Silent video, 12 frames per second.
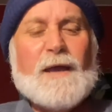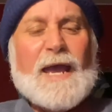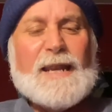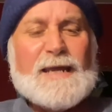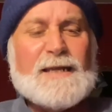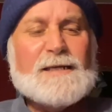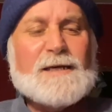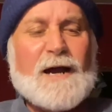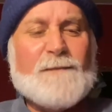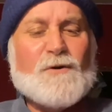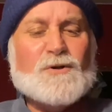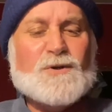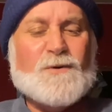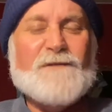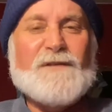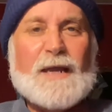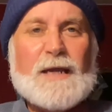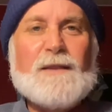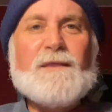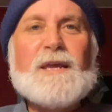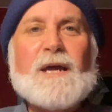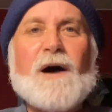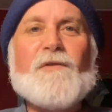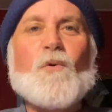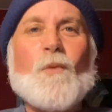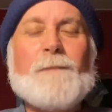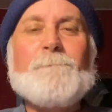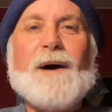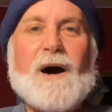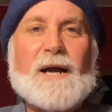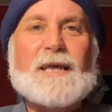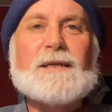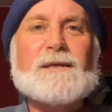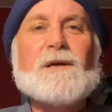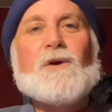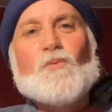And anytime they're sort of in the other one pocket,